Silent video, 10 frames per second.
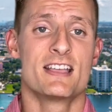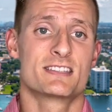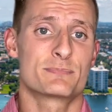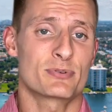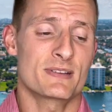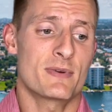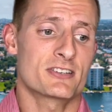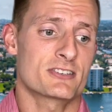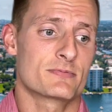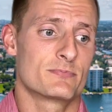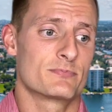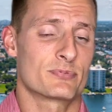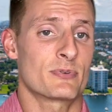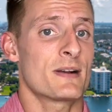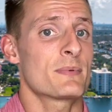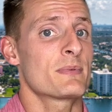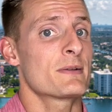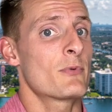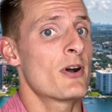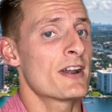It's pretty much
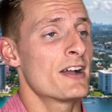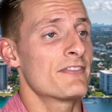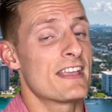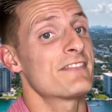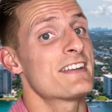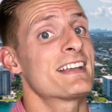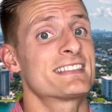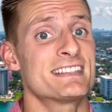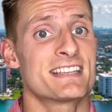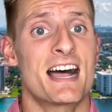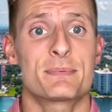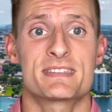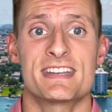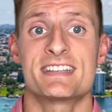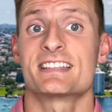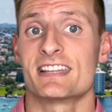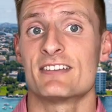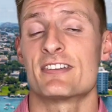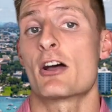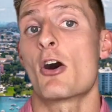probably one of, if not the top city to
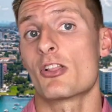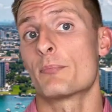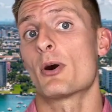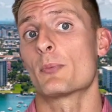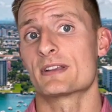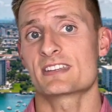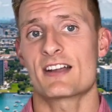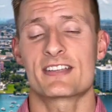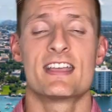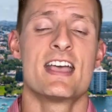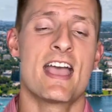live in all of Palm Beach County.